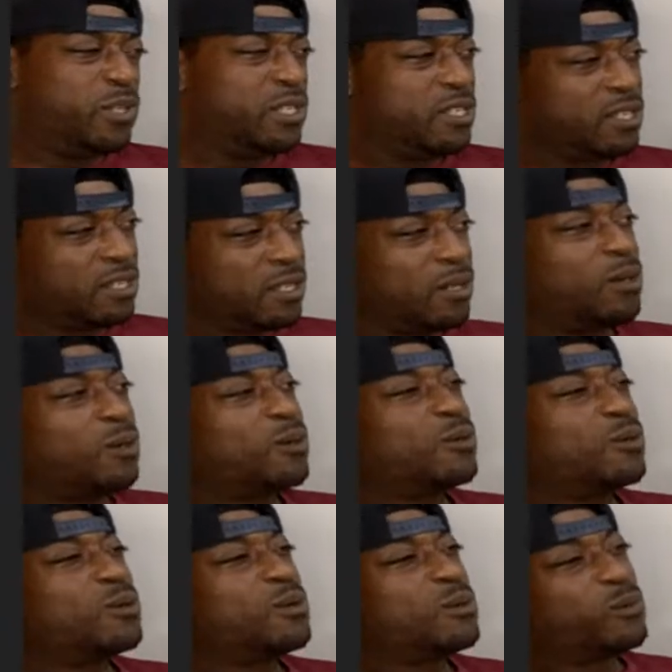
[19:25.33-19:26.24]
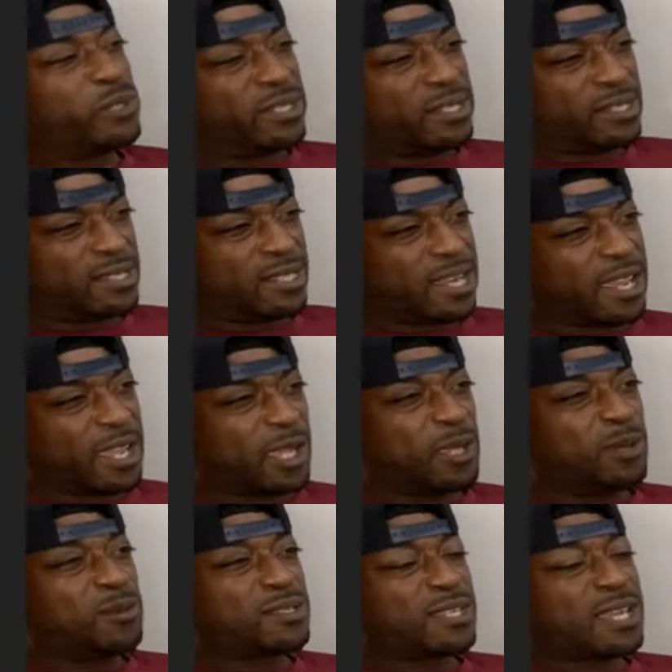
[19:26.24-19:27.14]
We deal with the
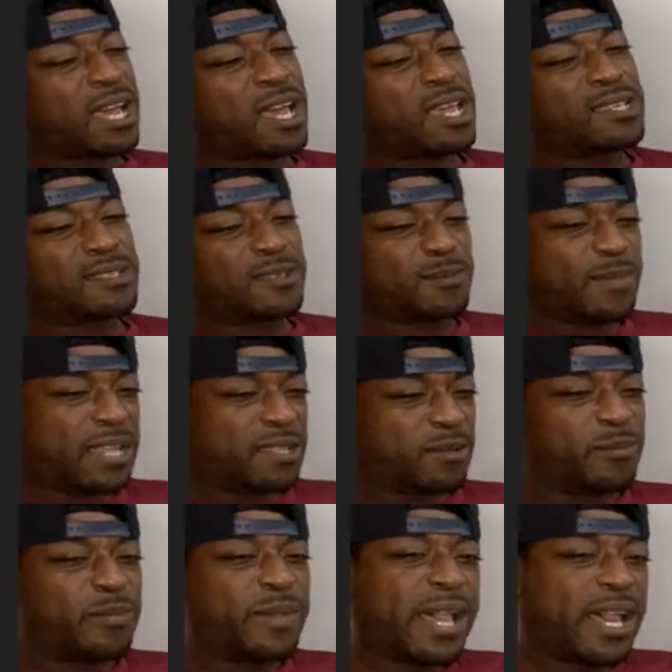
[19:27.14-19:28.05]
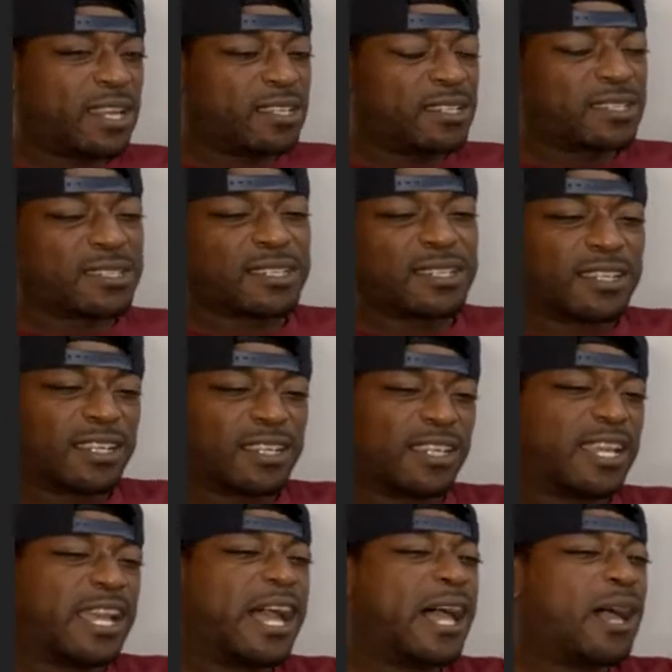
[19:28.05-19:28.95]
same science of mathematics
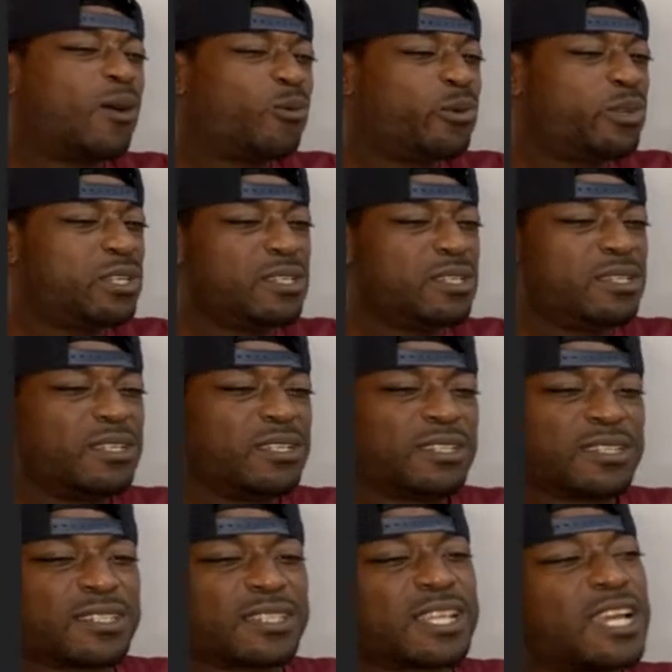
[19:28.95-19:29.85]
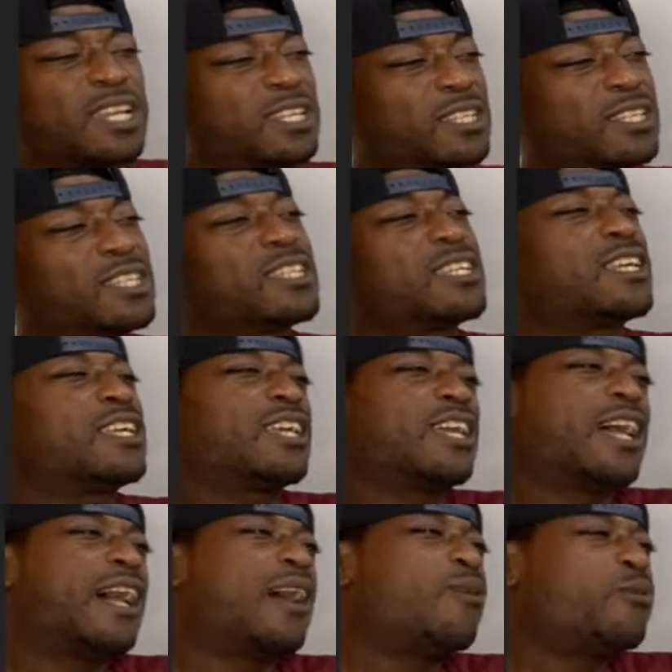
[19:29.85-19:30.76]
and how we study it
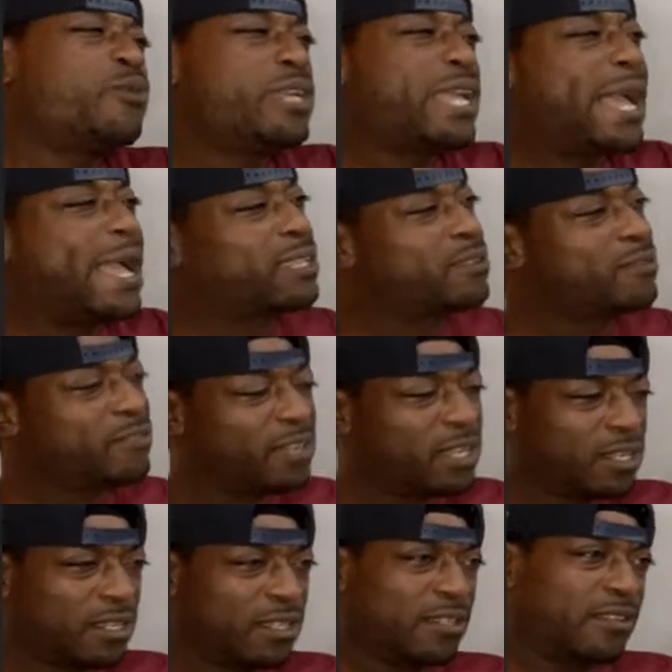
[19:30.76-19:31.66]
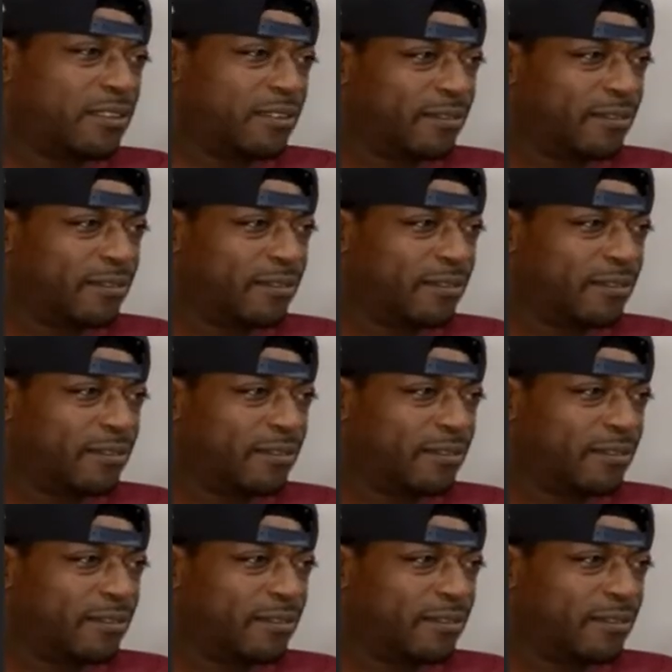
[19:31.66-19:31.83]
and how we activate it.